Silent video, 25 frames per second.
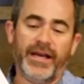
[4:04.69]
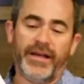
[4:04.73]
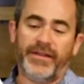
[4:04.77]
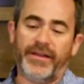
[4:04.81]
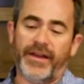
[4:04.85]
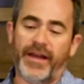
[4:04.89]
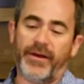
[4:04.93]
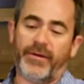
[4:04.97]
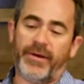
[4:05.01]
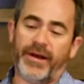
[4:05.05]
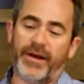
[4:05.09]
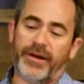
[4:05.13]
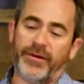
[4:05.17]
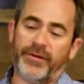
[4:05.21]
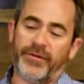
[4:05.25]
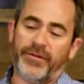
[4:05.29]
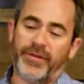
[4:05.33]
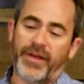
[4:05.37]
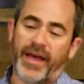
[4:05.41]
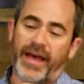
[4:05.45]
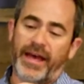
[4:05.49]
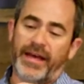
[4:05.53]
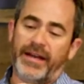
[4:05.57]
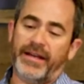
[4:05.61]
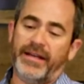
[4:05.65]
The aerator
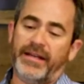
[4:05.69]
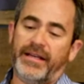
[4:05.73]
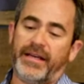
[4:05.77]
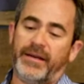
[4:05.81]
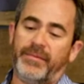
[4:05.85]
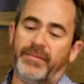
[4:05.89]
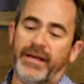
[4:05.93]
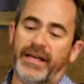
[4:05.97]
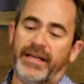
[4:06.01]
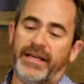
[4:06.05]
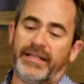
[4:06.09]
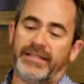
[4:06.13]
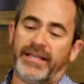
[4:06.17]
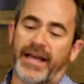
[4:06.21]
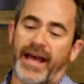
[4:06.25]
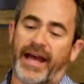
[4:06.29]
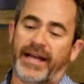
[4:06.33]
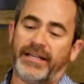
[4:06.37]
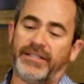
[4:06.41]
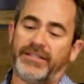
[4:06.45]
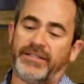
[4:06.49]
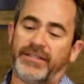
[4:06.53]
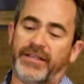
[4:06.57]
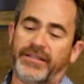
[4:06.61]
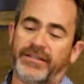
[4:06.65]
then can be
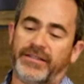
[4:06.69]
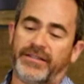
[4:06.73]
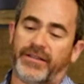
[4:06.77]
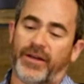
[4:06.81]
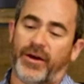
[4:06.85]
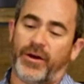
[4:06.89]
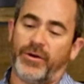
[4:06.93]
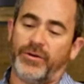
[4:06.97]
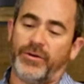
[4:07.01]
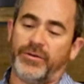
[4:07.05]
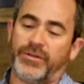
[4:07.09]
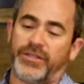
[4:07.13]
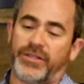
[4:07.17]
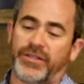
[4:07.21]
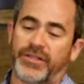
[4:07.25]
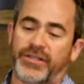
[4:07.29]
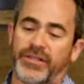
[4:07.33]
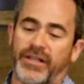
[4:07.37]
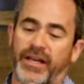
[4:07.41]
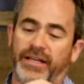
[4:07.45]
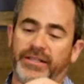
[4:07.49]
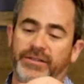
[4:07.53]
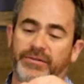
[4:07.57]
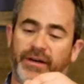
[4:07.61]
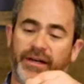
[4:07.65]
attached, the hose just
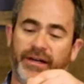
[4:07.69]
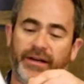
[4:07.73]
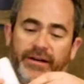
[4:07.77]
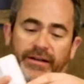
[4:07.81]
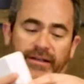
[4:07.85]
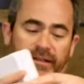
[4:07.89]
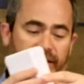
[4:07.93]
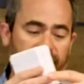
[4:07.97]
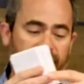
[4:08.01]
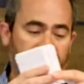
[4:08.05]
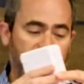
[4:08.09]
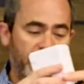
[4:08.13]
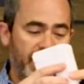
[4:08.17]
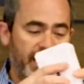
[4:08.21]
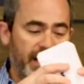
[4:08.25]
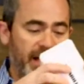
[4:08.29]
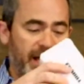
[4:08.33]
slides right on,